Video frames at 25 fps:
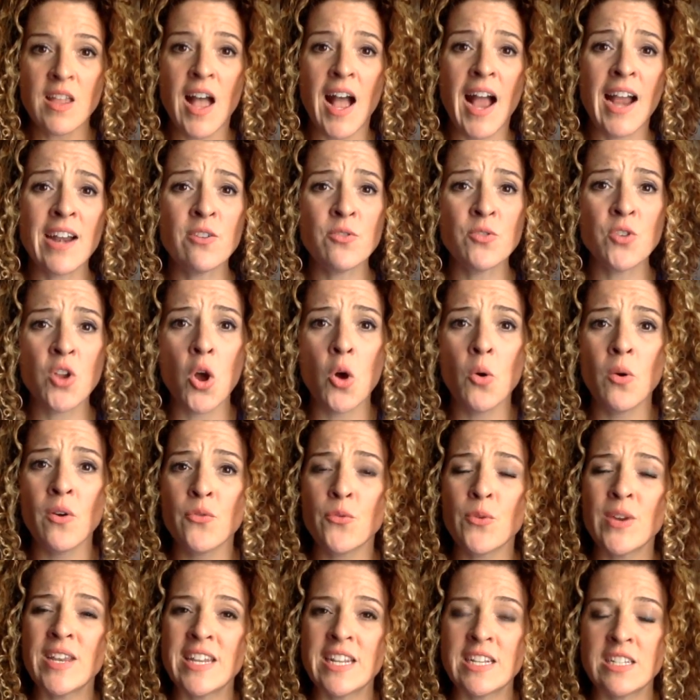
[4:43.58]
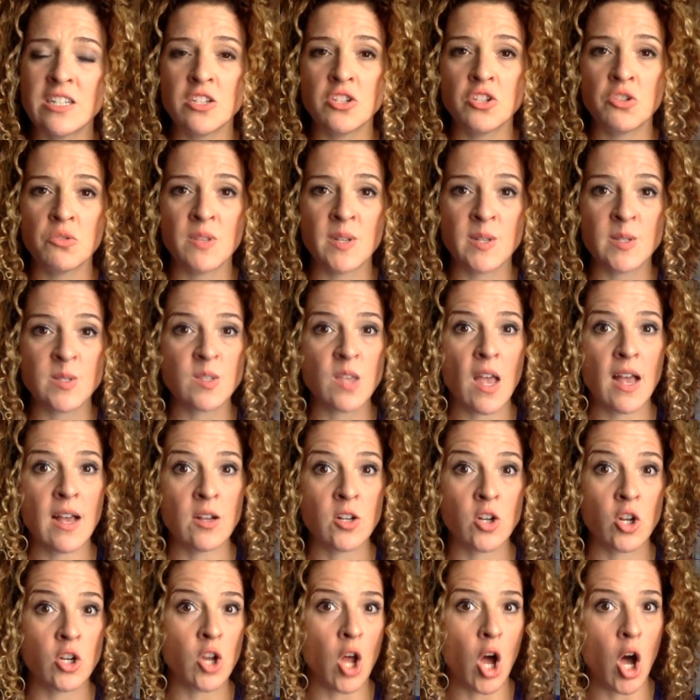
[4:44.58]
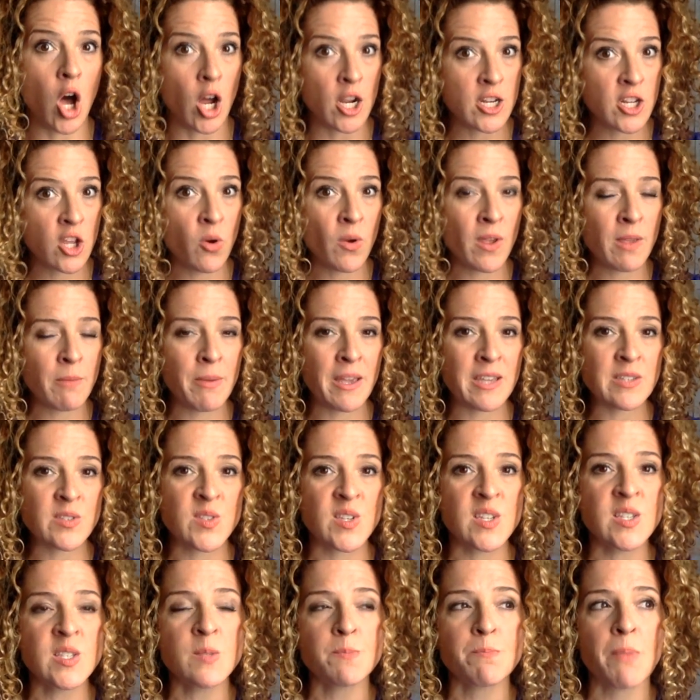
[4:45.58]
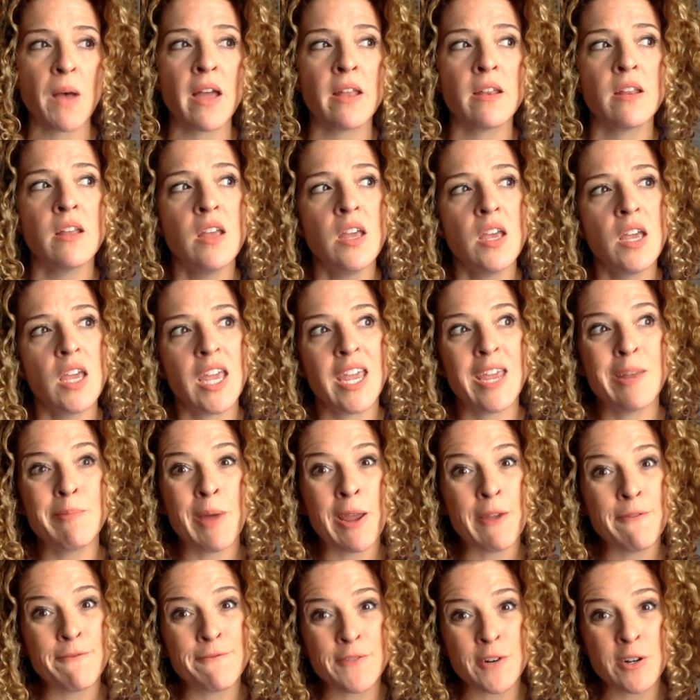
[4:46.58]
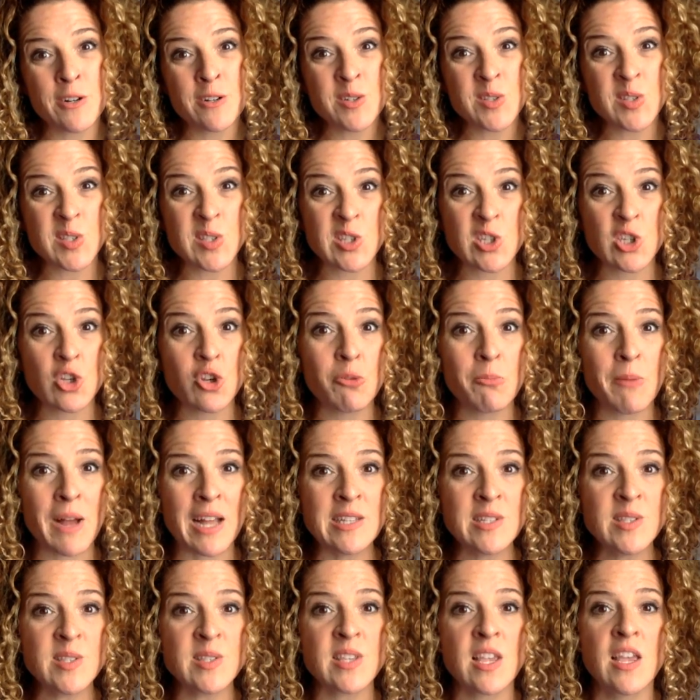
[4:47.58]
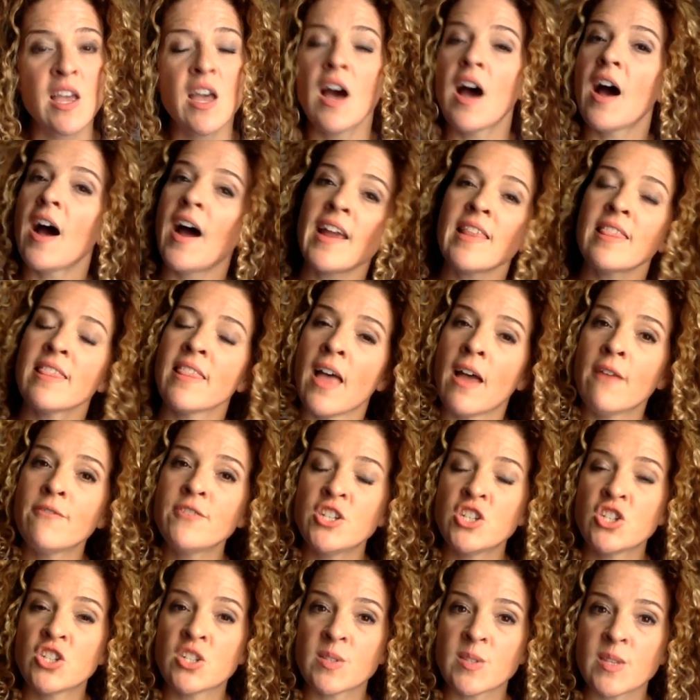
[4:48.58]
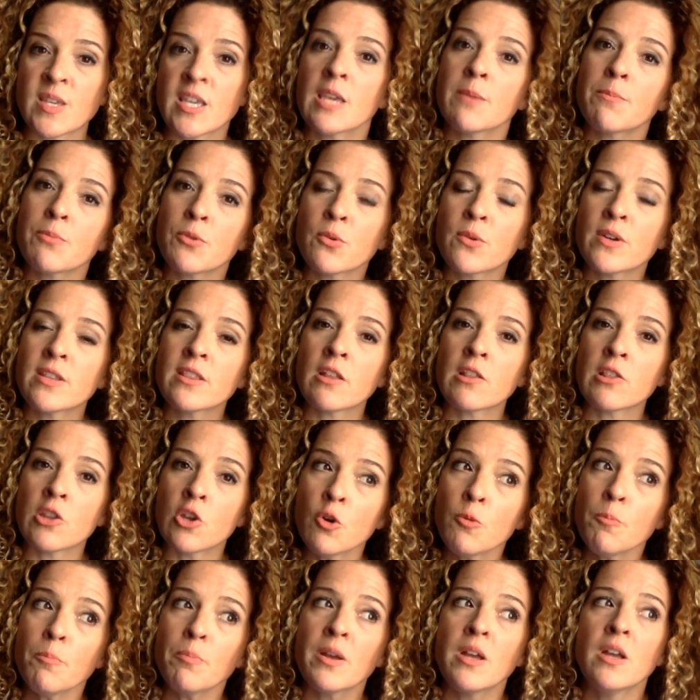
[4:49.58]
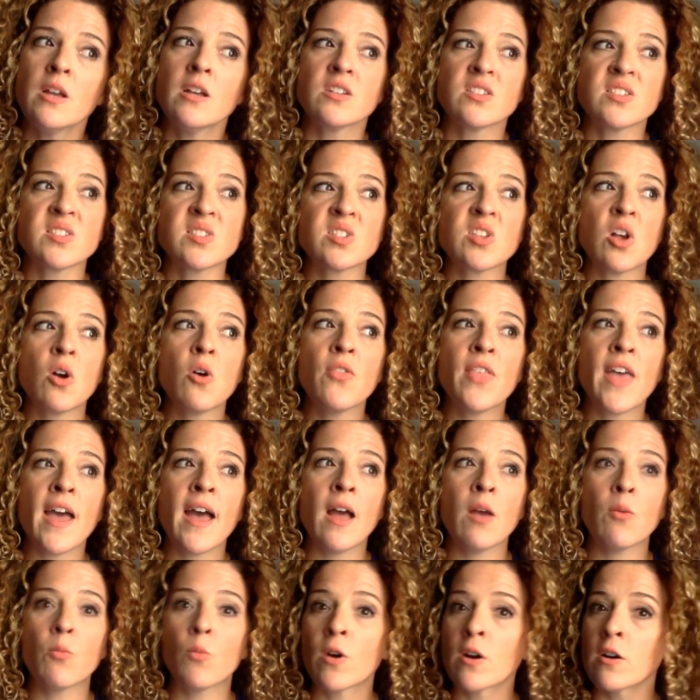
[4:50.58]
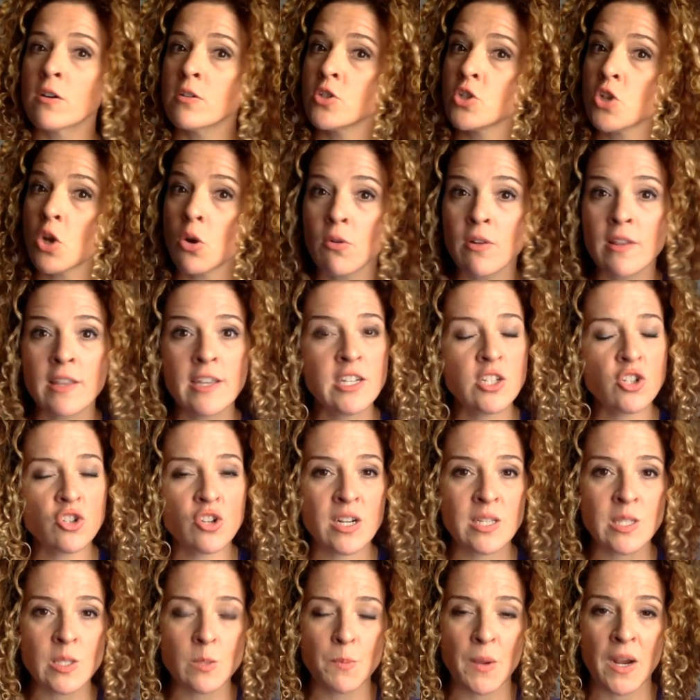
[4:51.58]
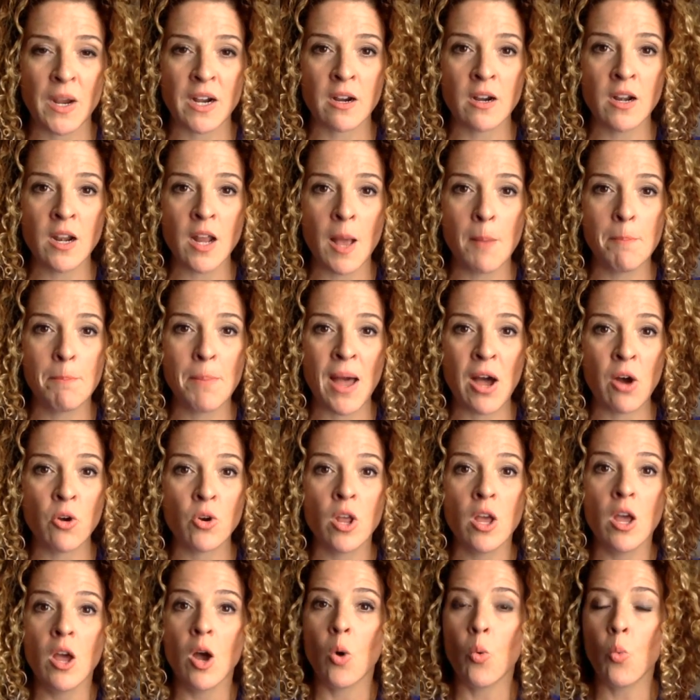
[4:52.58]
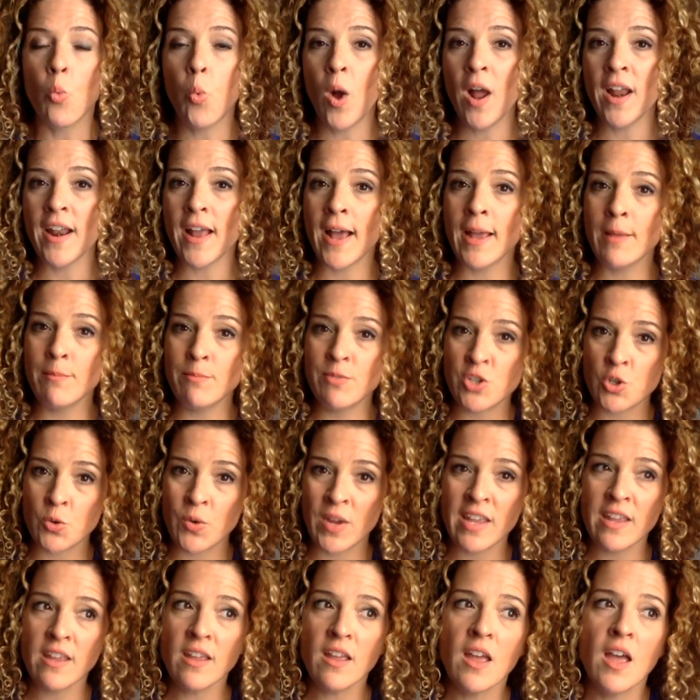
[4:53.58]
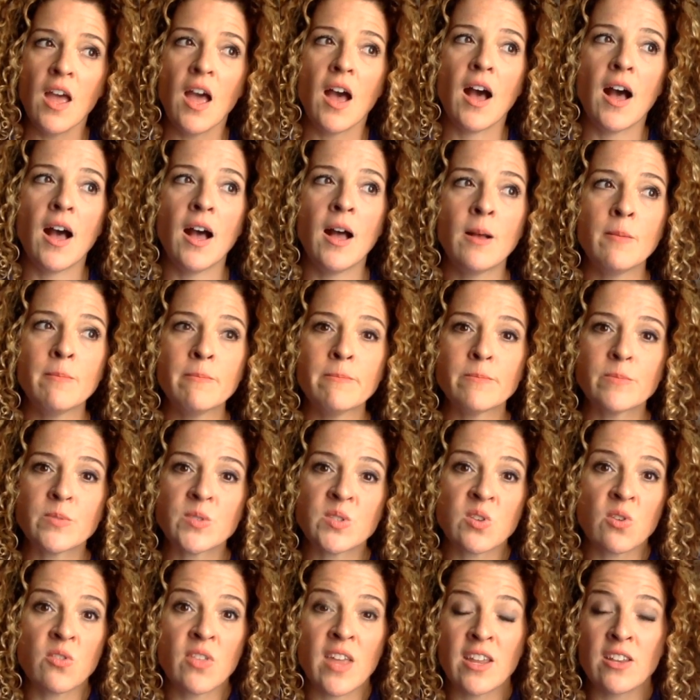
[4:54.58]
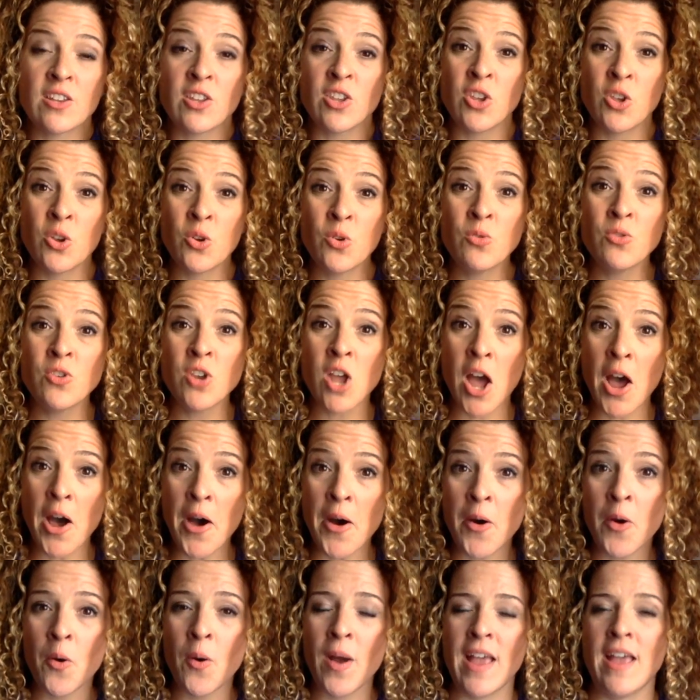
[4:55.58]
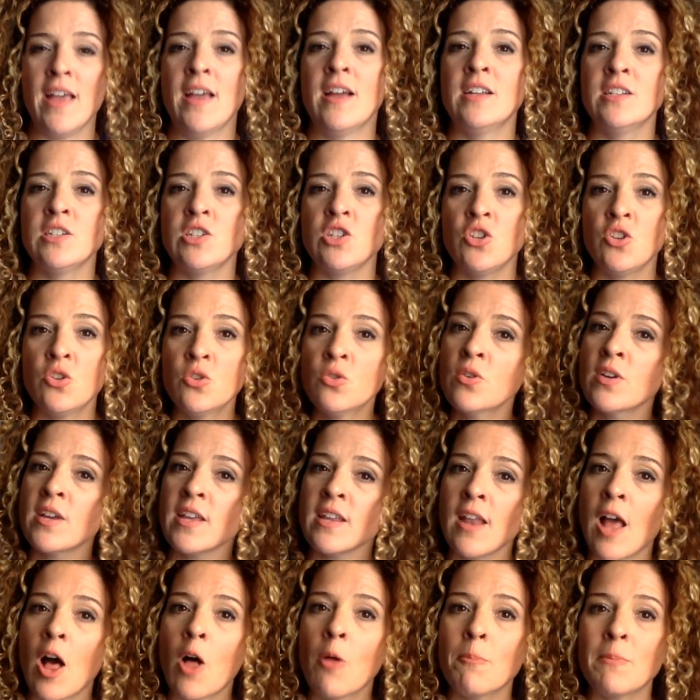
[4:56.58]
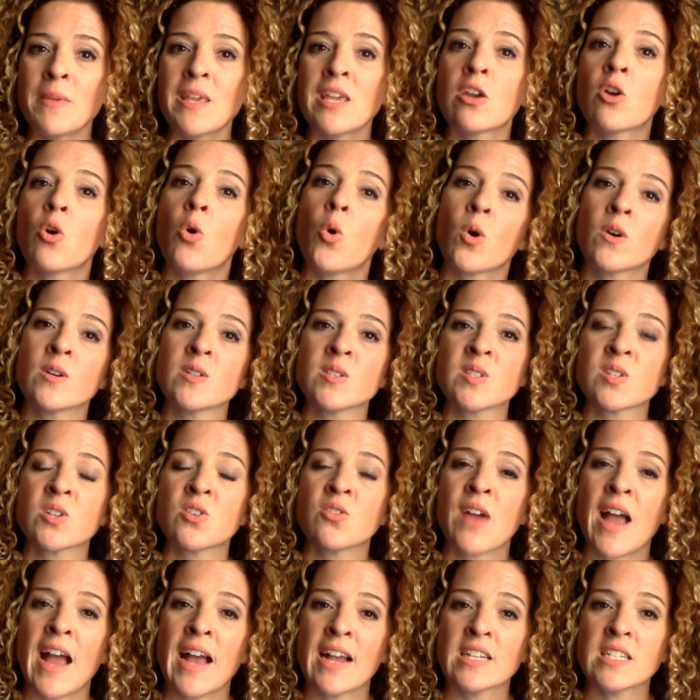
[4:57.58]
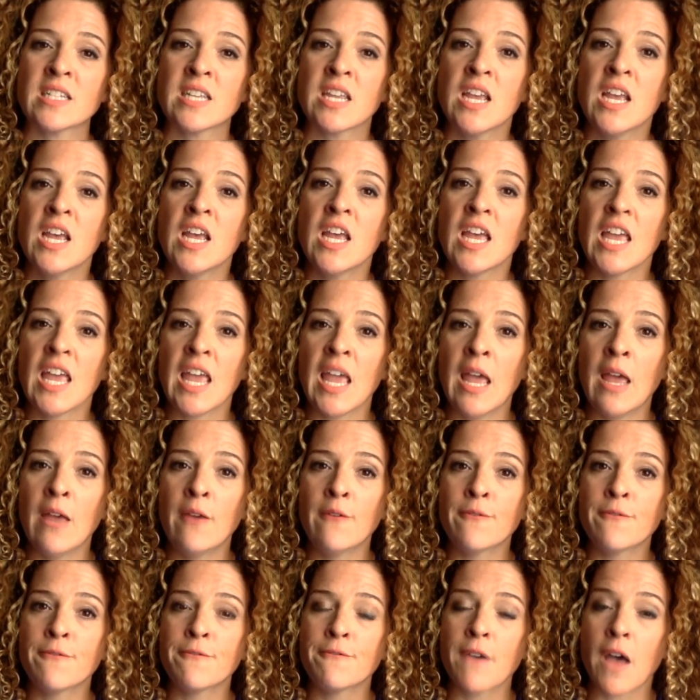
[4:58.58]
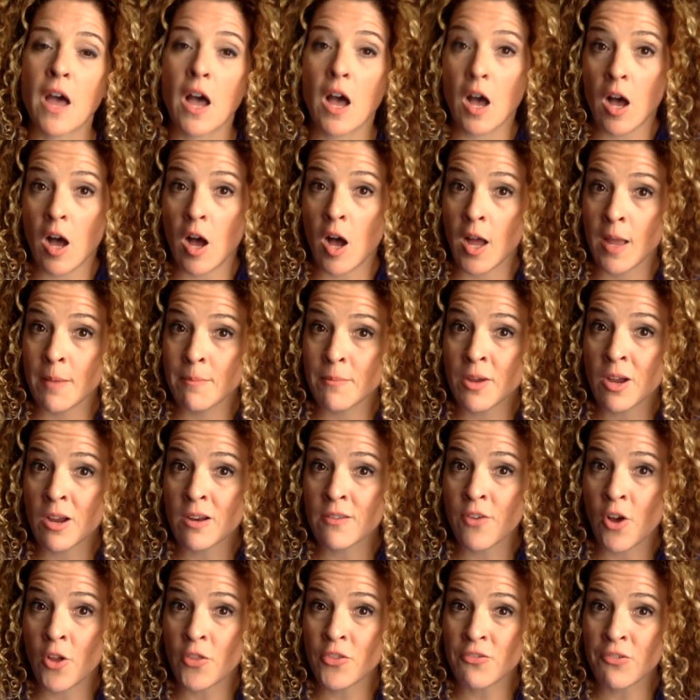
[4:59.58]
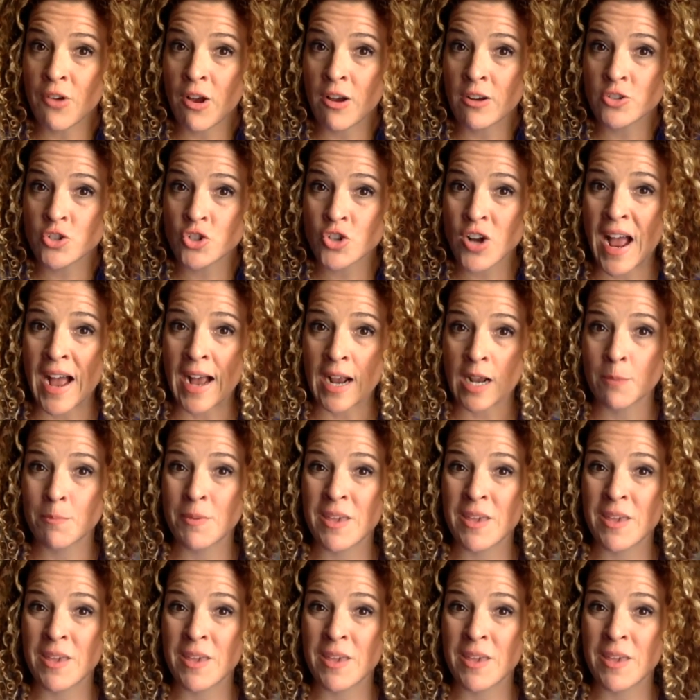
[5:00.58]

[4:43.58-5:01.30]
I don't know if we need to do this on an ongoing basis, but in my first 2 months, I'd love to just keep you in the loop so that we're totally transparent about what I'm doing so that you know and you can help me course correct if I'm kind of on the wrong track.